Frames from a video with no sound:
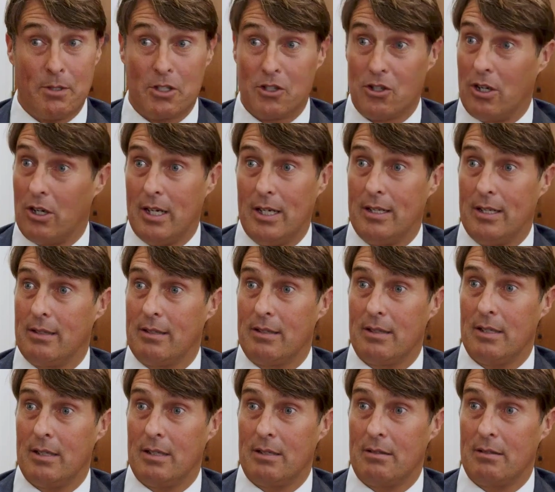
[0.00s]
try,
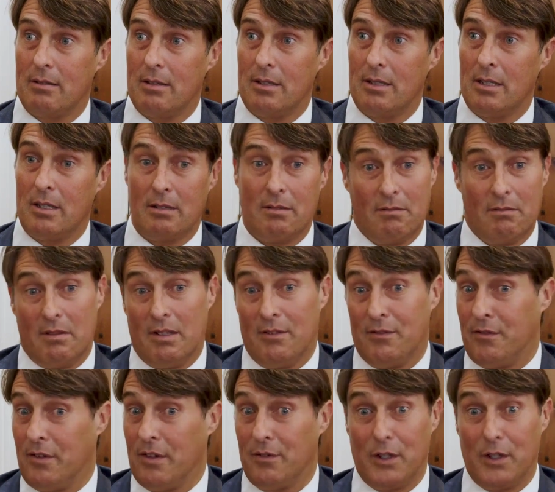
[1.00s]
and you know,
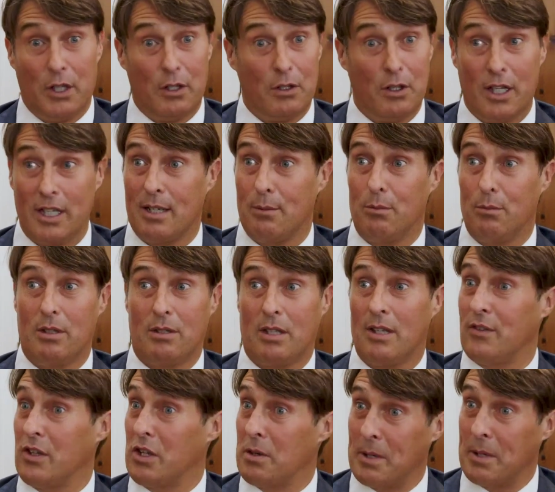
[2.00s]
if you don't like them, we'll
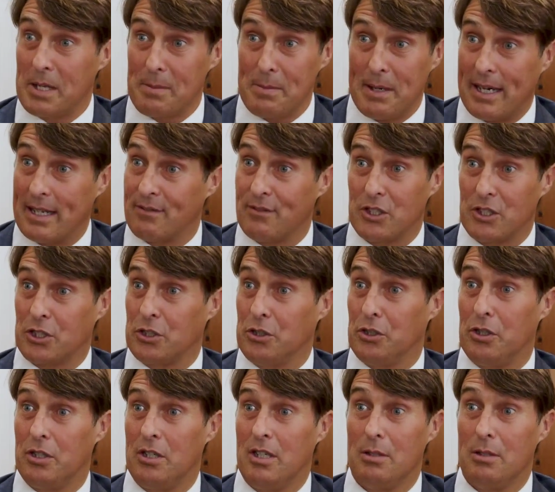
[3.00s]
give you your money back for
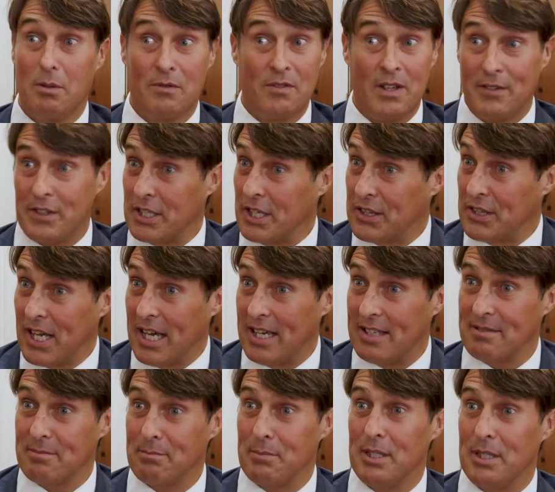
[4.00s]
sure. We've never done
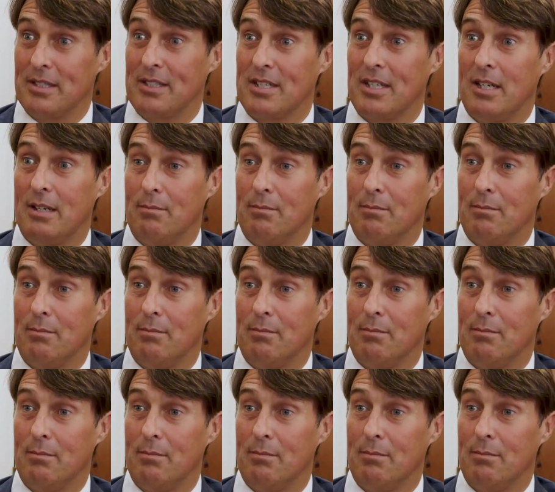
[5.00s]
that, but